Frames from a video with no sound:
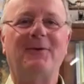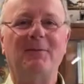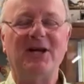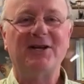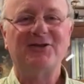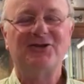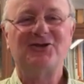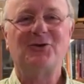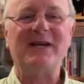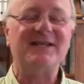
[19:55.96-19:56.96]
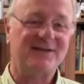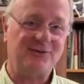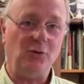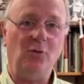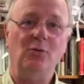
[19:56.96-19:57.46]
from a toy
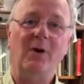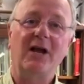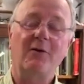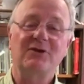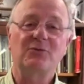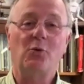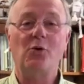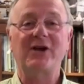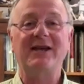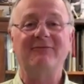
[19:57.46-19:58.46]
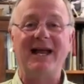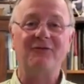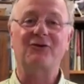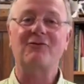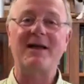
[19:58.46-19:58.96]
stall when I was walking around
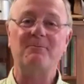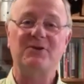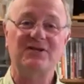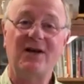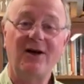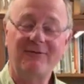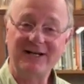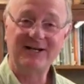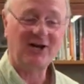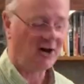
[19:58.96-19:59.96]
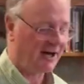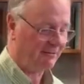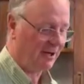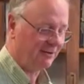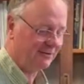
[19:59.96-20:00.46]
the Grand Bazaar in
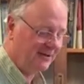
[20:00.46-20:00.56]
Cairo